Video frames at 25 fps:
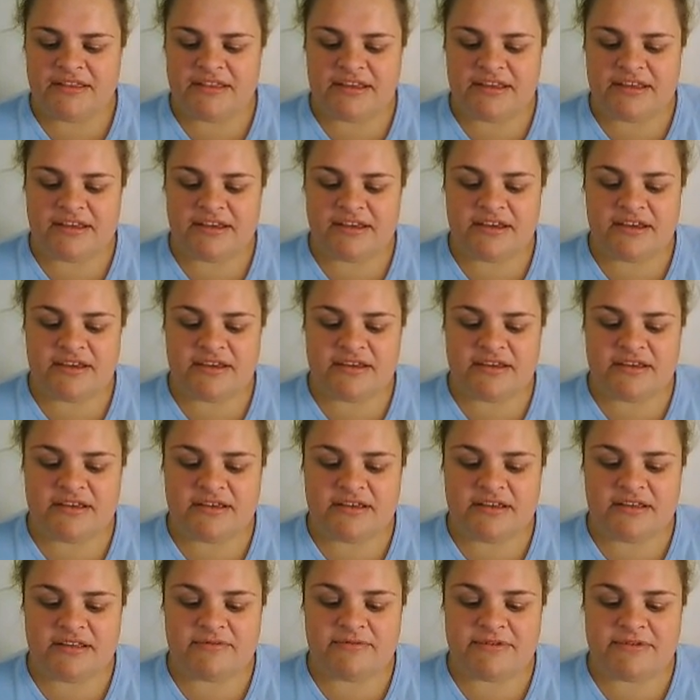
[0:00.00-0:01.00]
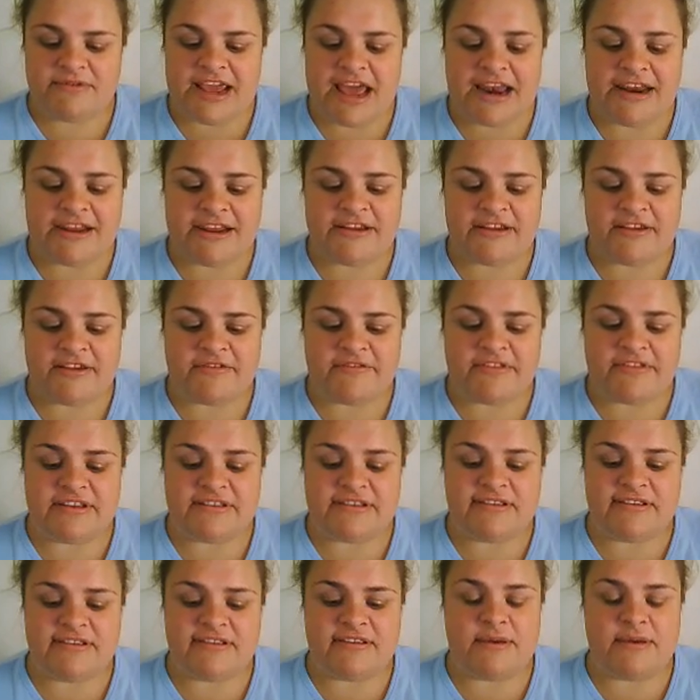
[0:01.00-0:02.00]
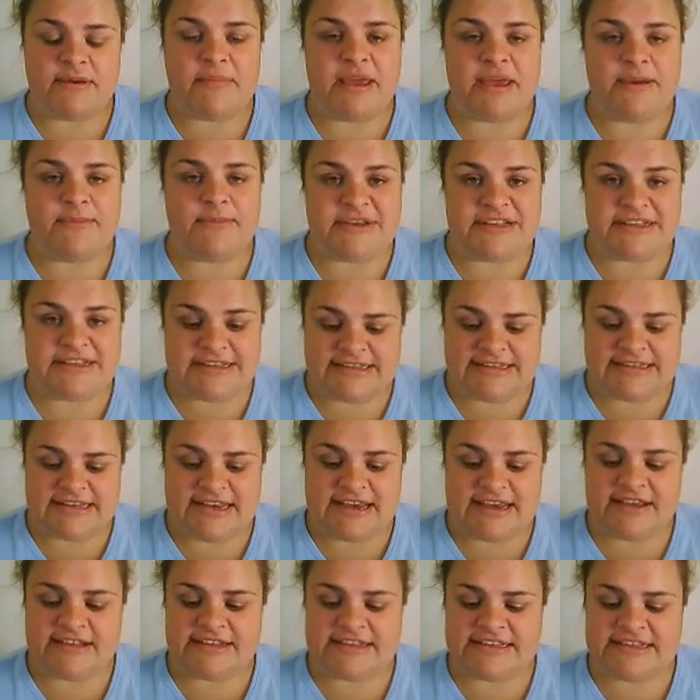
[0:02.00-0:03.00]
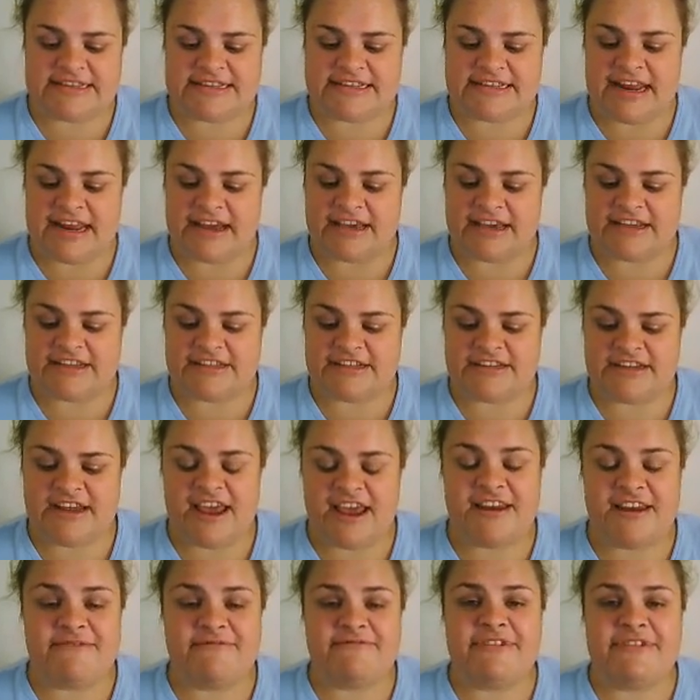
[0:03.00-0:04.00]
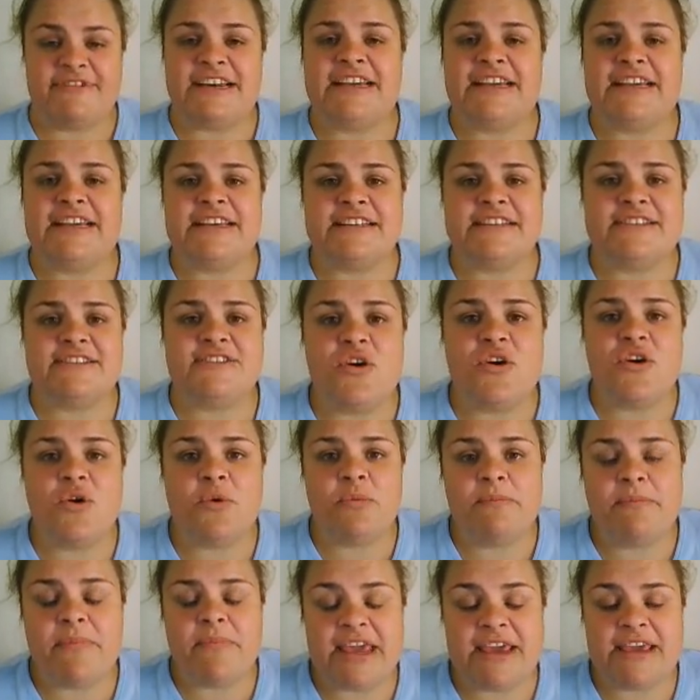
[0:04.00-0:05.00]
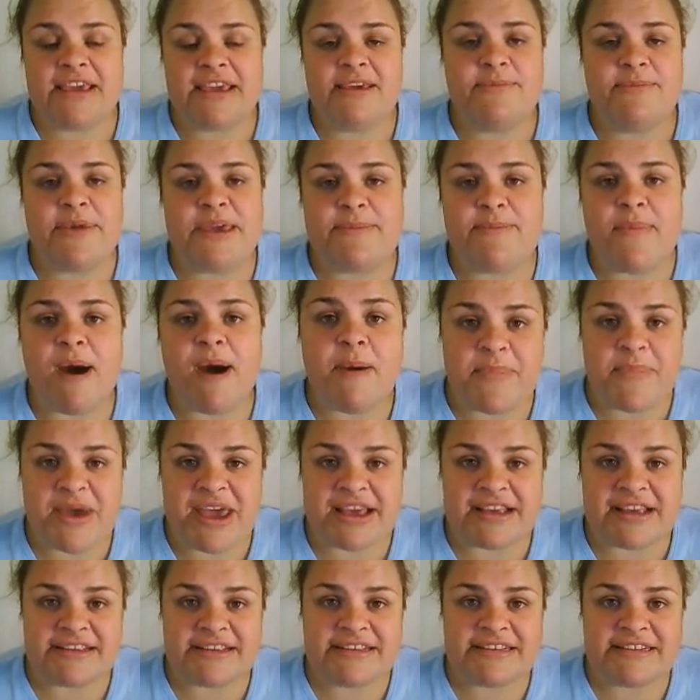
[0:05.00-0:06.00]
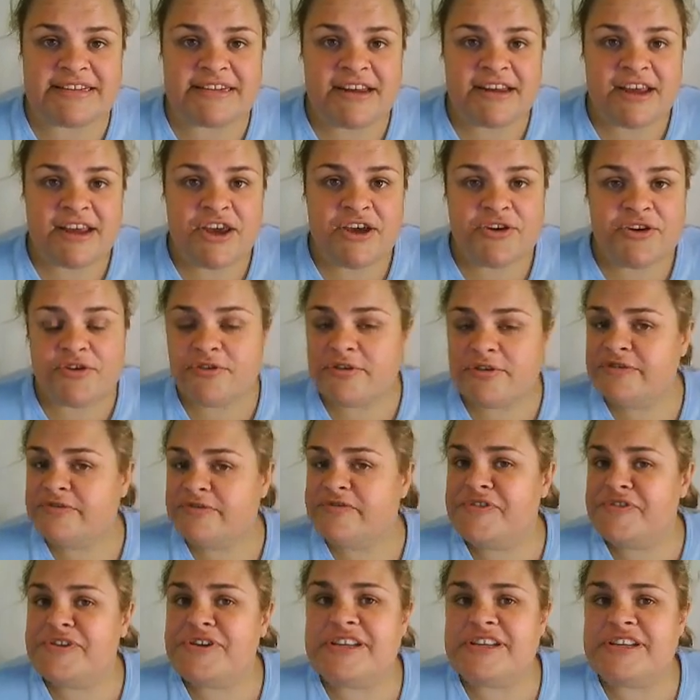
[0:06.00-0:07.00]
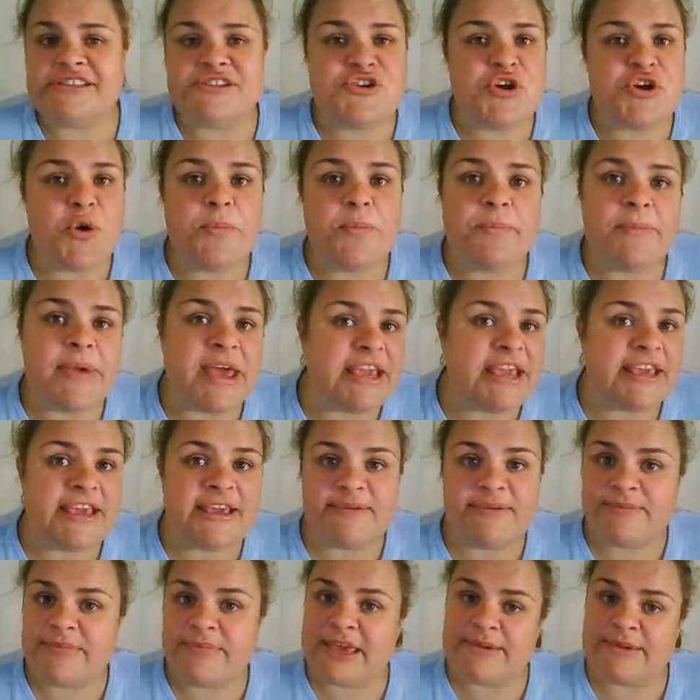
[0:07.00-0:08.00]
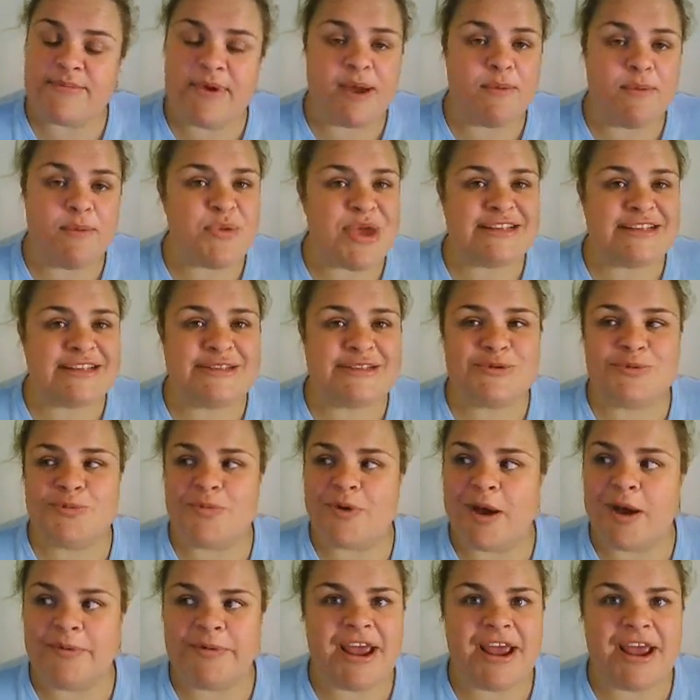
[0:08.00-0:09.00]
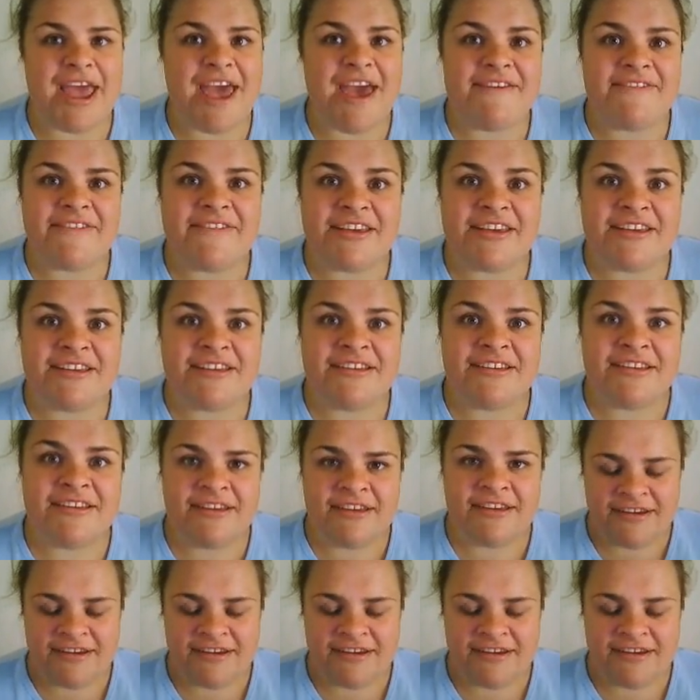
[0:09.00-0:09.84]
The reality of this is it made me sick and sluggish, and really it's not making me my best. Cooked food is not making me my best. Why would I have it?